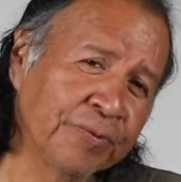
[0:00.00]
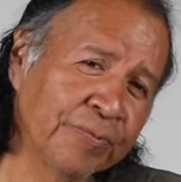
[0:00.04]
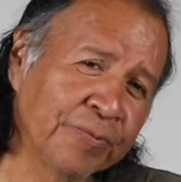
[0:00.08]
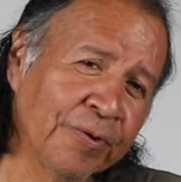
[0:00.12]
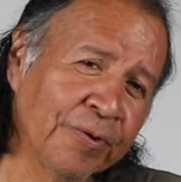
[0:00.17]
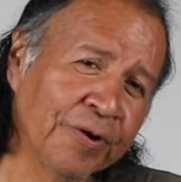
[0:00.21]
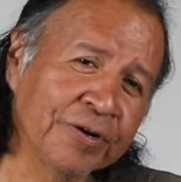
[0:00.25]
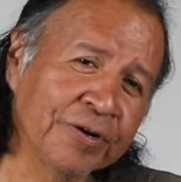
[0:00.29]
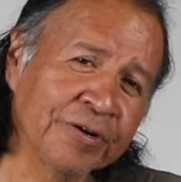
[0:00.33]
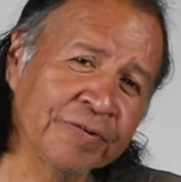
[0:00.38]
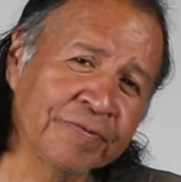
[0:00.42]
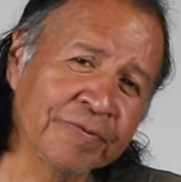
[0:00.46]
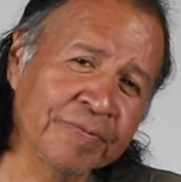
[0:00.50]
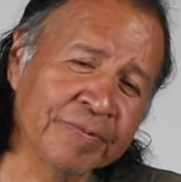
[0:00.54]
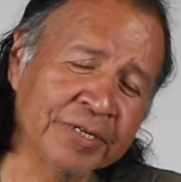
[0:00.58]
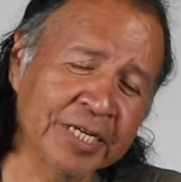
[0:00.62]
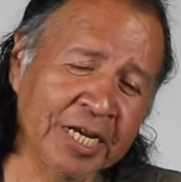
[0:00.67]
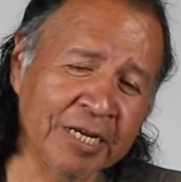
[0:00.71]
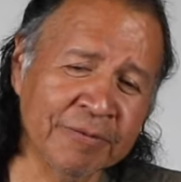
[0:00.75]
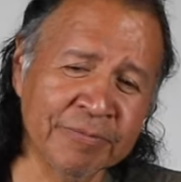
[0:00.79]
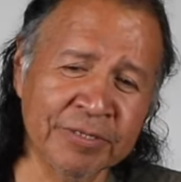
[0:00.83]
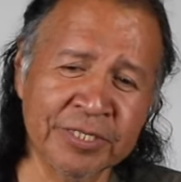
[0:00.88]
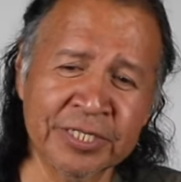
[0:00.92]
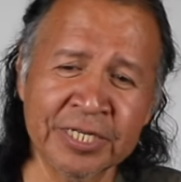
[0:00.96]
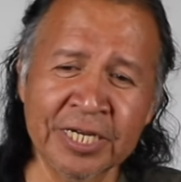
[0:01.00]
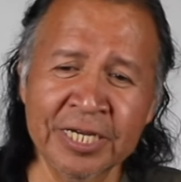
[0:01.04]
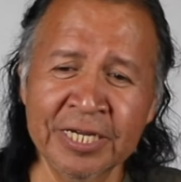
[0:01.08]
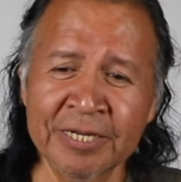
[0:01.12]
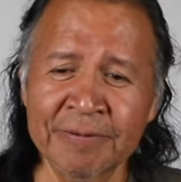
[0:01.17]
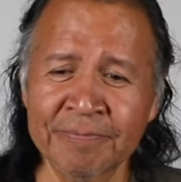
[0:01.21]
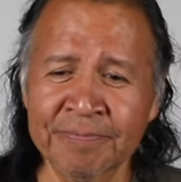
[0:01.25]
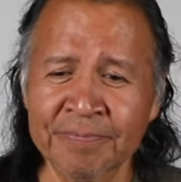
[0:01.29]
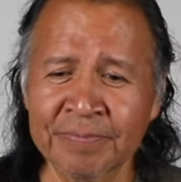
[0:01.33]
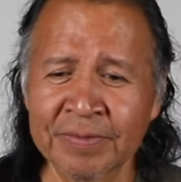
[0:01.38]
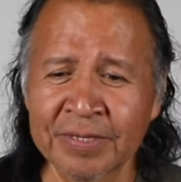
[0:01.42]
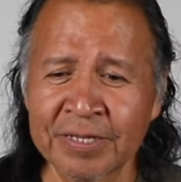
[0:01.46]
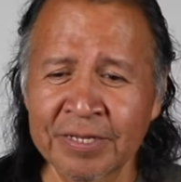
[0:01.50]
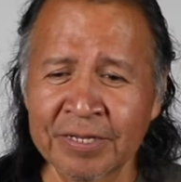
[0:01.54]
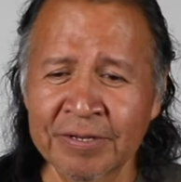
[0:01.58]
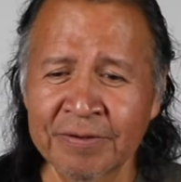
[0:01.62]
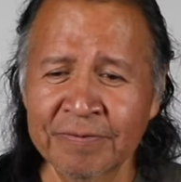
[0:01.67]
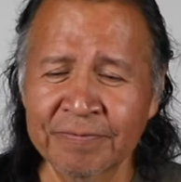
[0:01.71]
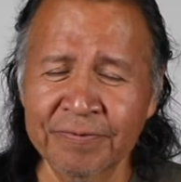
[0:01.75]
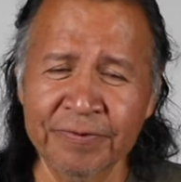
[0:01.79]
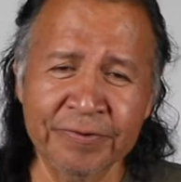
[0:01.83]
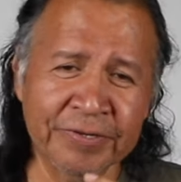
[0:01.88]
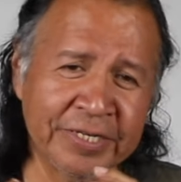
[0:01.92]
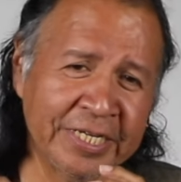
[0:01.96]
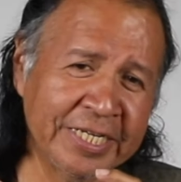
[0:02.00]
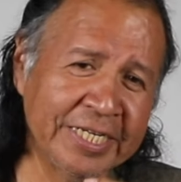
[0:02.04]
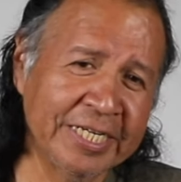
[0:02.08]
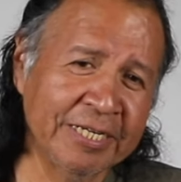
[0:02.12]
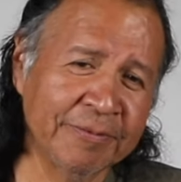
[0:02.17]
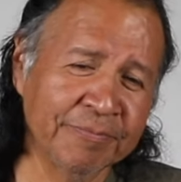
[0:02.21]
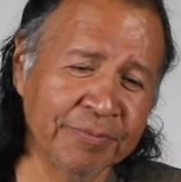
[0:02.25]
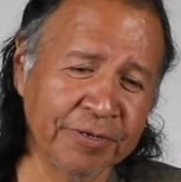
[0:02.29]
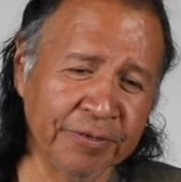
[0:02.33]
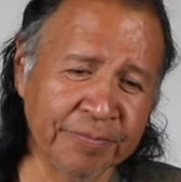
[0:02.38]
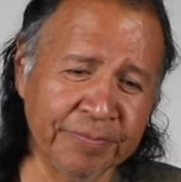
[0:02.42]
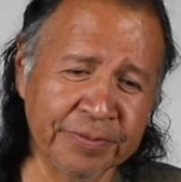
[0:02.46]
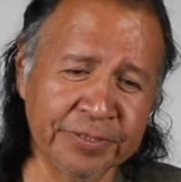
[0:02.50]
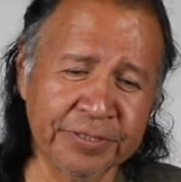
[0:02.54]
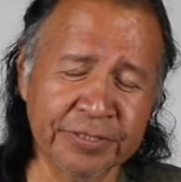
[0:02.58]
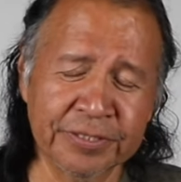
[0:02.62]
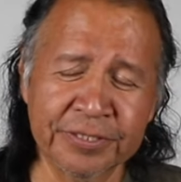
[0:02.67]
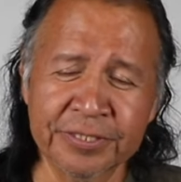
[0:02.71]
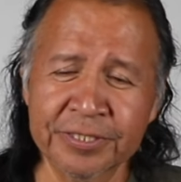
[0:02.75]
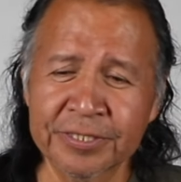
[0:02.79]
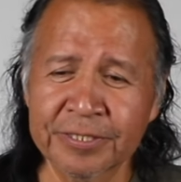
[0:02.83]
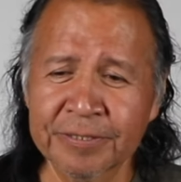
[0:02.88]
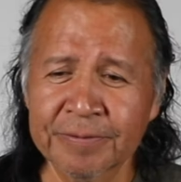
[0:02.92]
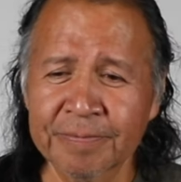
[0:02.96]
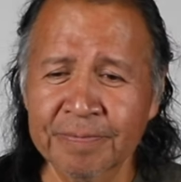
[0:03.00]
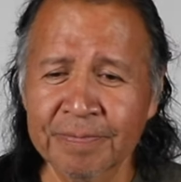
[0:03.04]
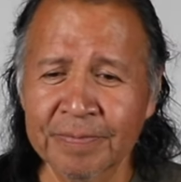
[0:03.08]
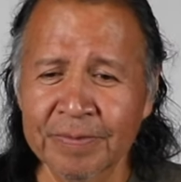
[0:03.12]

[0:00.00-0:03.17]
to water from time to time for healing purposes.